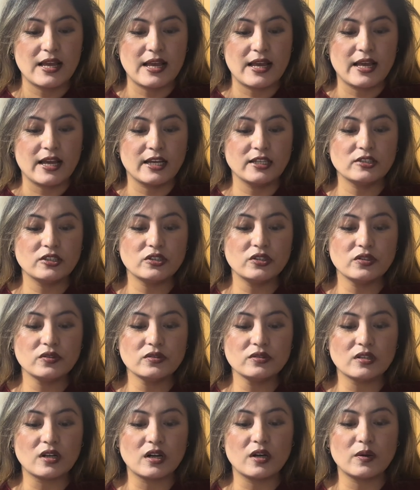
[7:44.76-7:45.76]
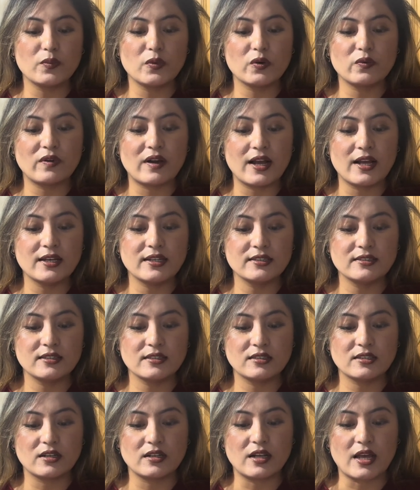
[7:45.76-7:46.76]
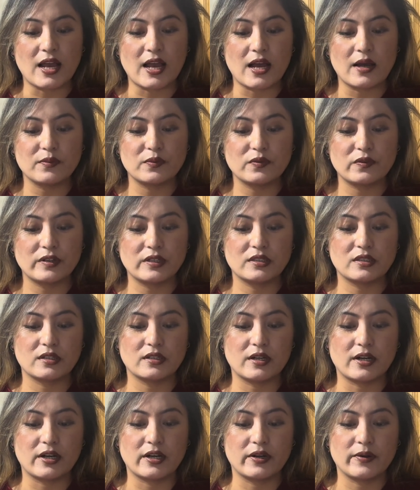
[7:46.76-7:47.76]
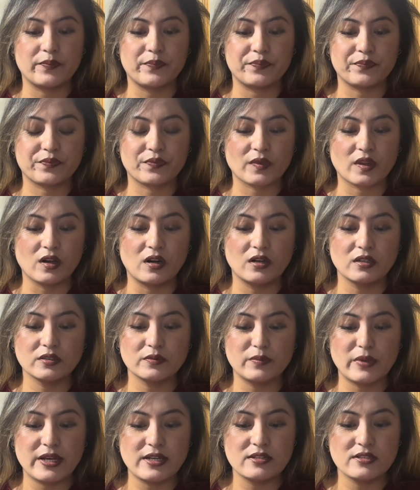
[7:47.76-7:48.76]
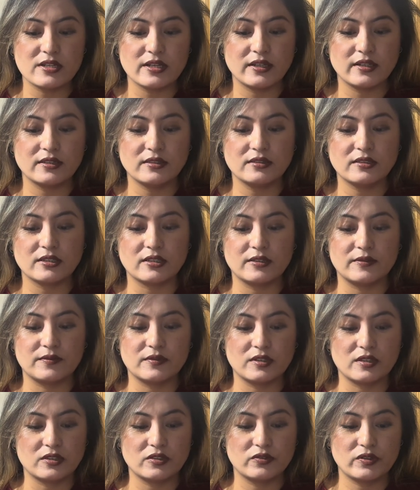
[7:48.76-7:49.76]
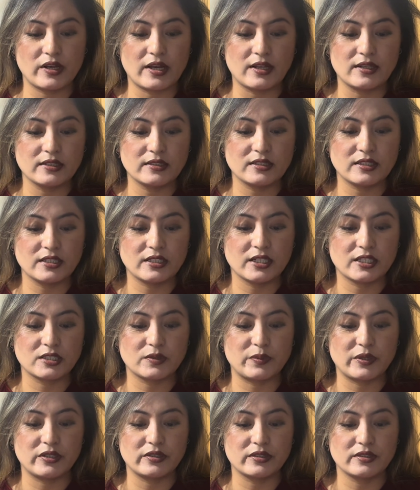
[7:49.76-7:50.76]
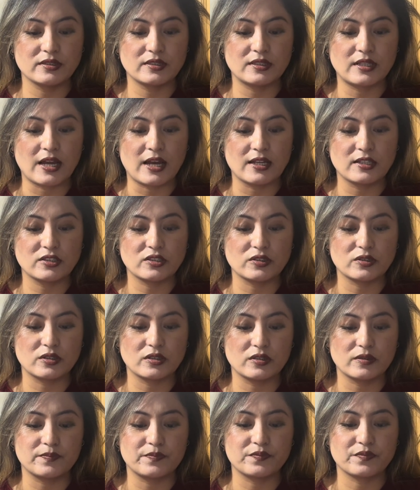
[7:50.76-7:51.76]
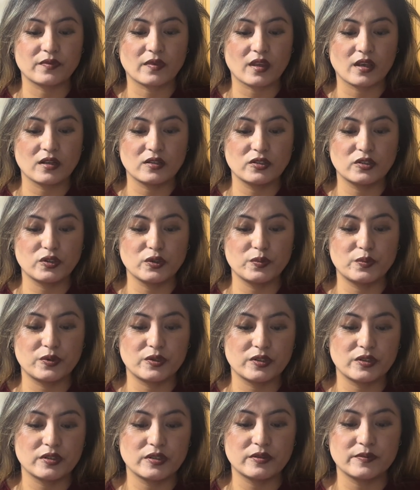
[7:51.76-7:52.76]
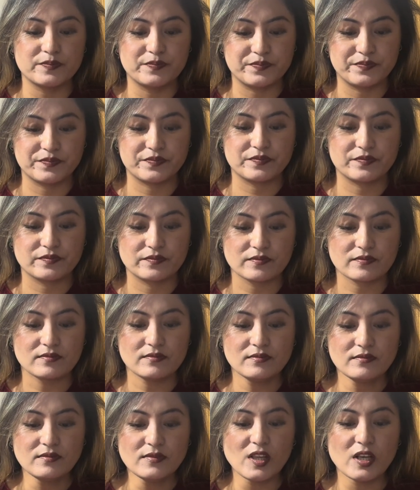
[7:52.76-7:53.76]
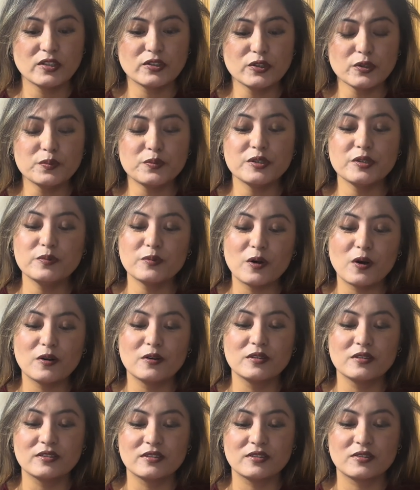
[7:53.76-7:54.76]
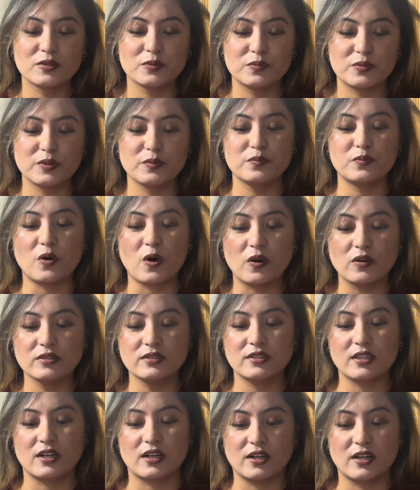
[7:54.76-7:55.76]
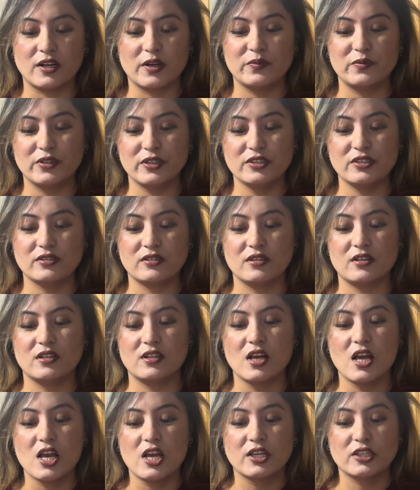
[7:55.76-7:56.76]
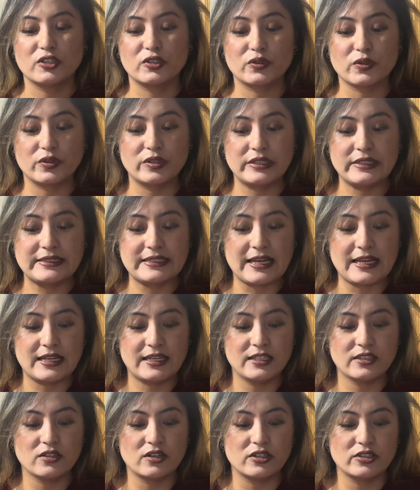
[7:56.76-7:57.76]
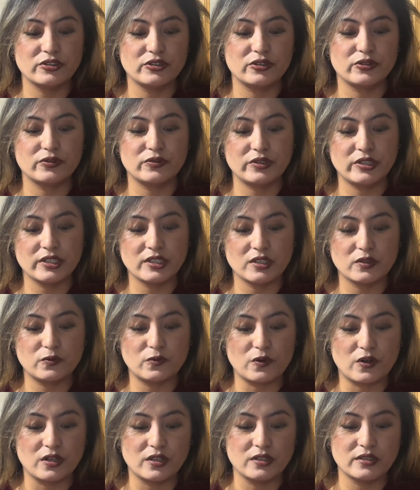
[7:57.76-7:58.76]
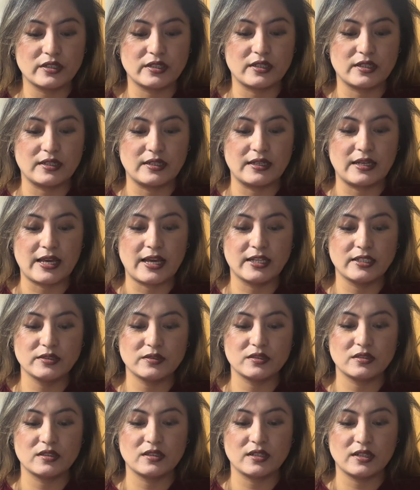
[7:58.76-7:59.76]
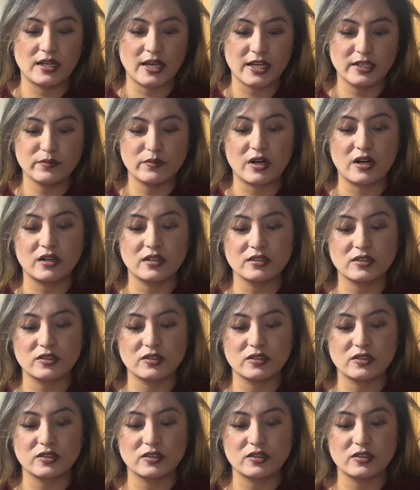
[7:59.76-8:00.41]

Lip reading: Introduce a mobile digital app with a augmented reality experience that super superimpose Aboriginal storytelling onto real world landmarks